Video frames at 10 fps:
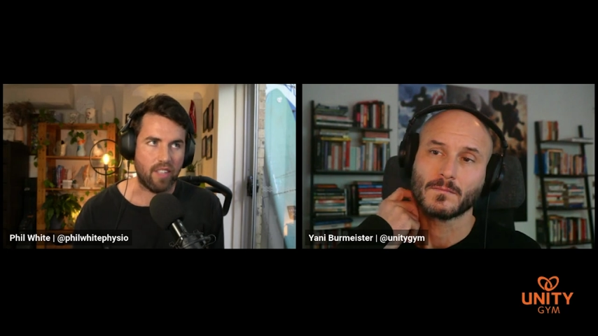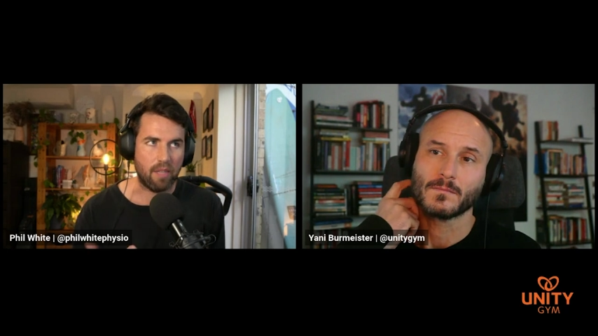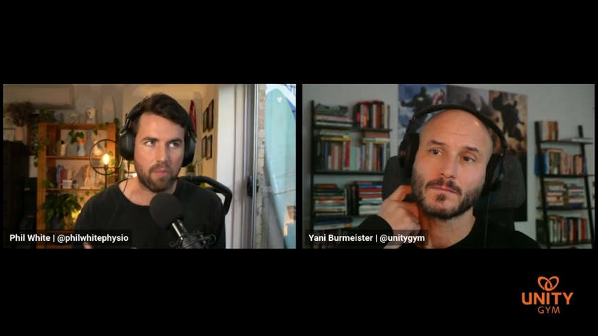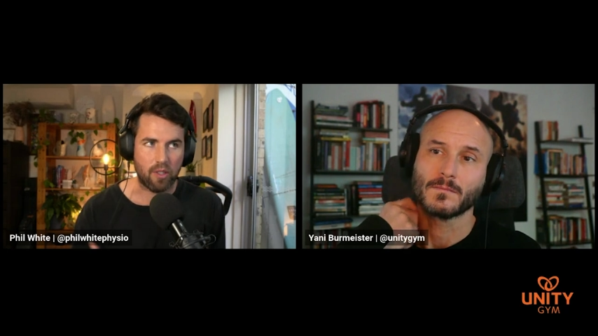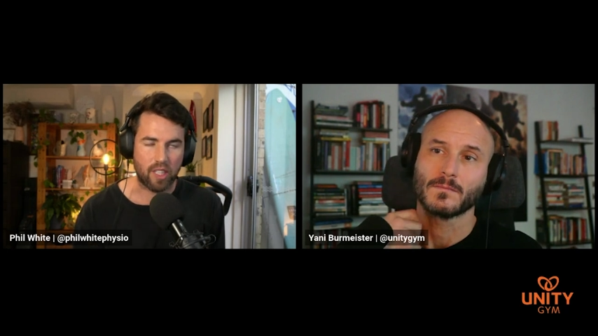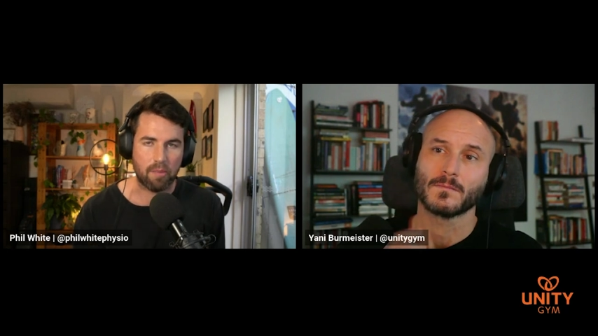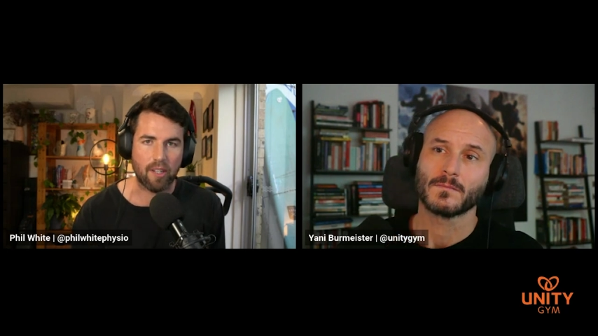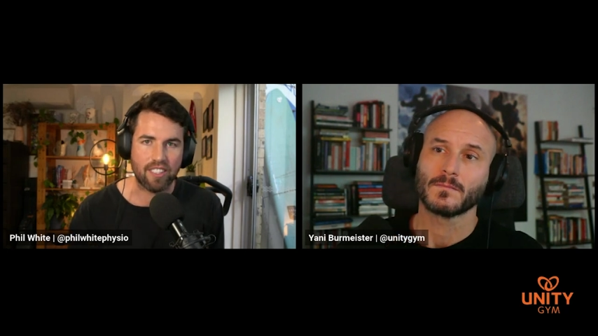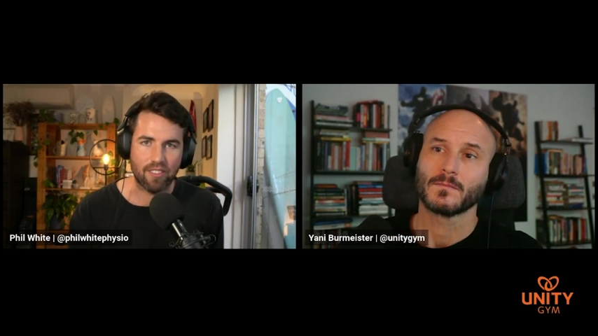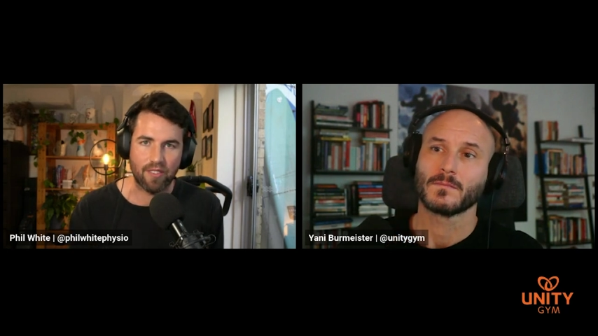Speaker 1: personal experience
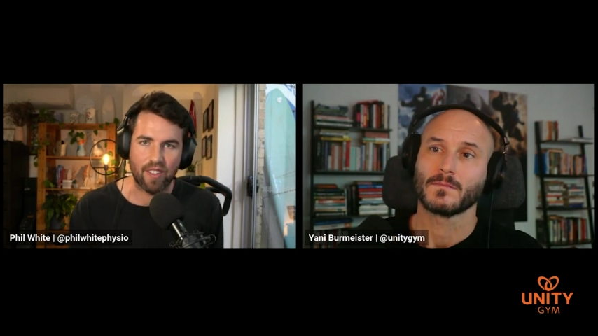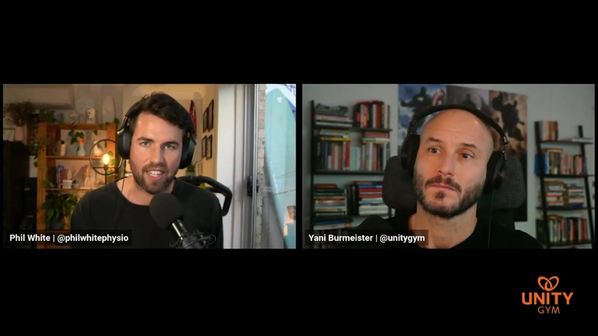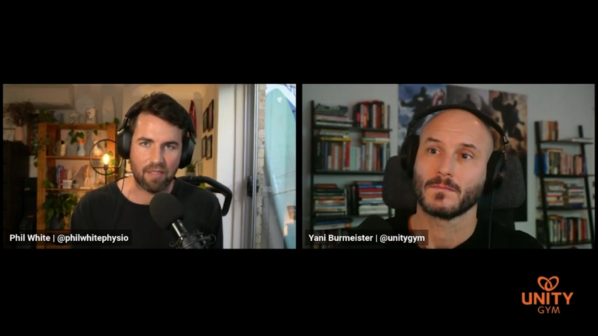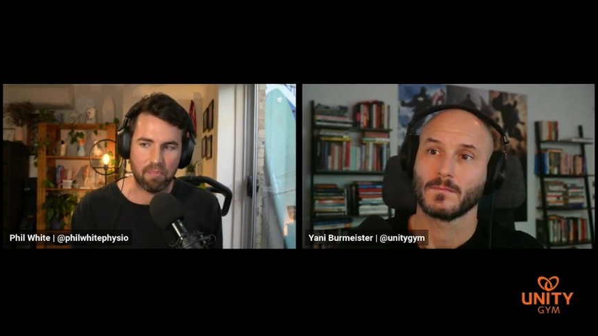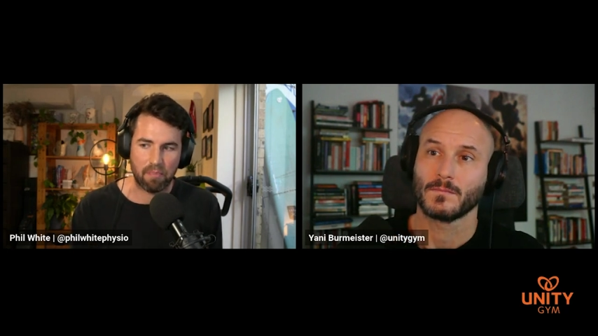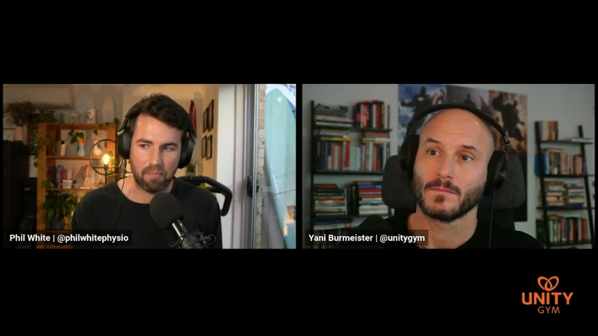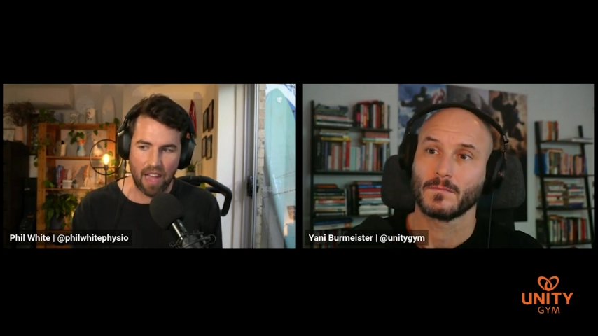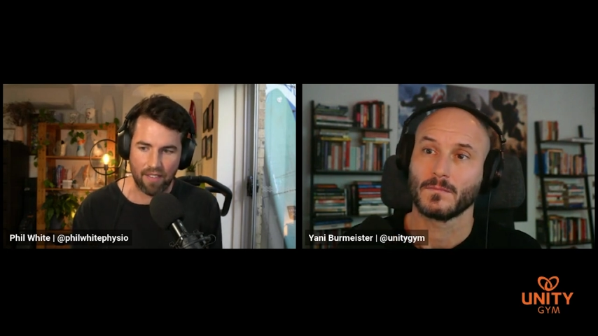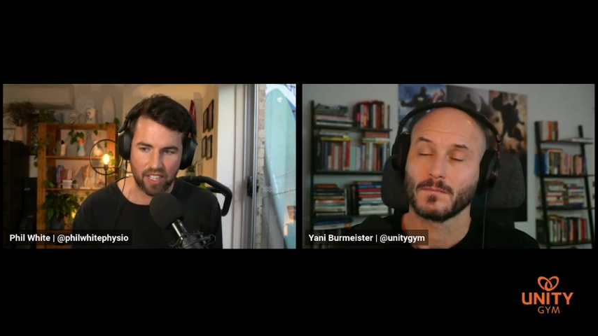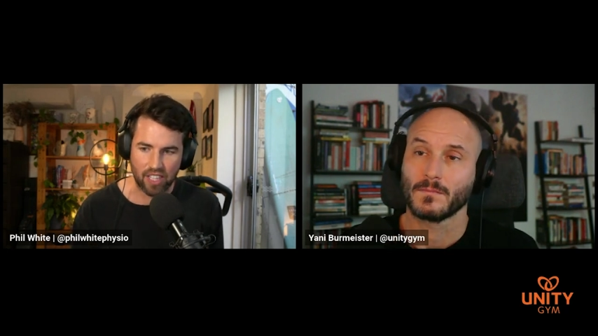of like having
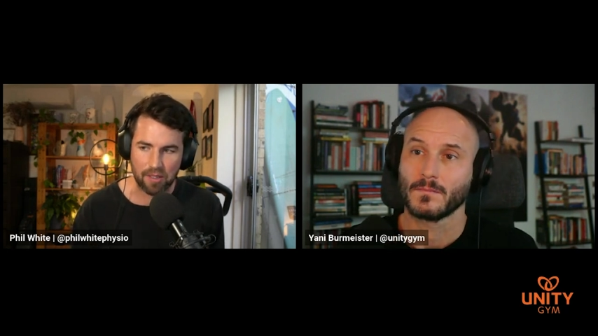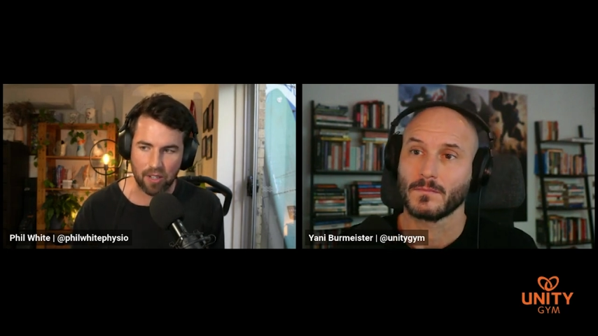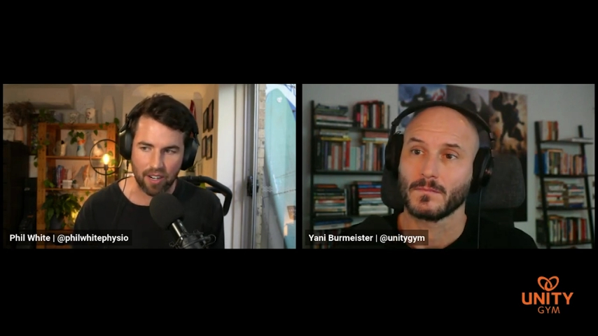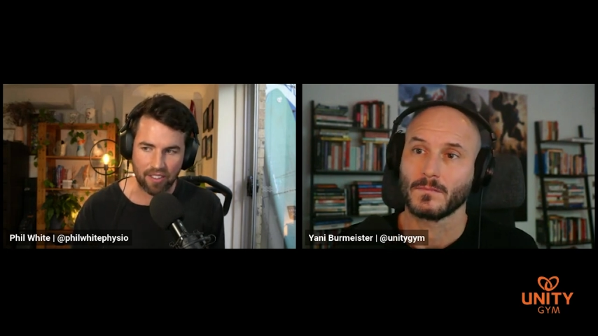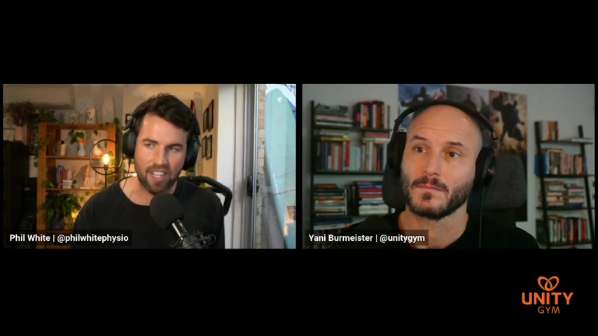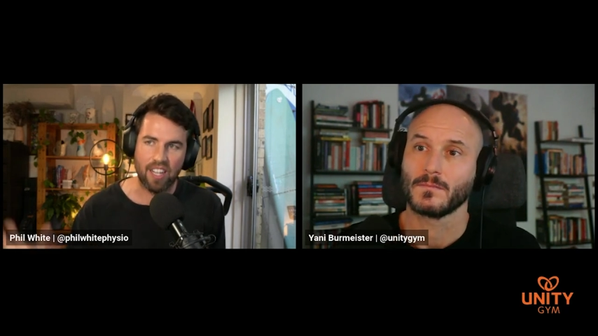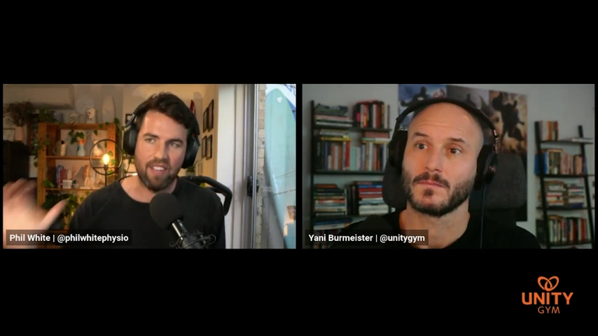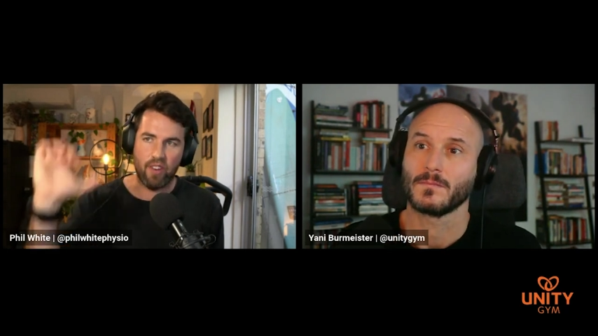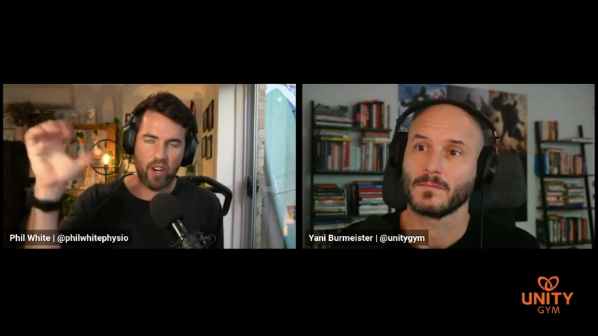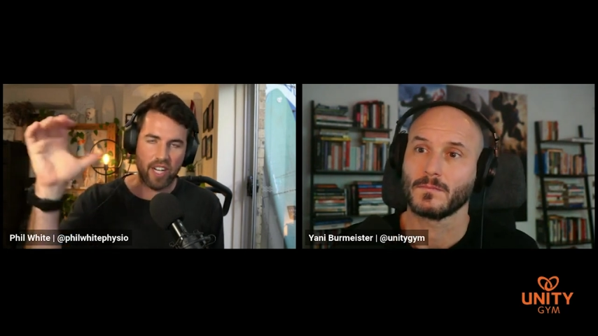times where I was very,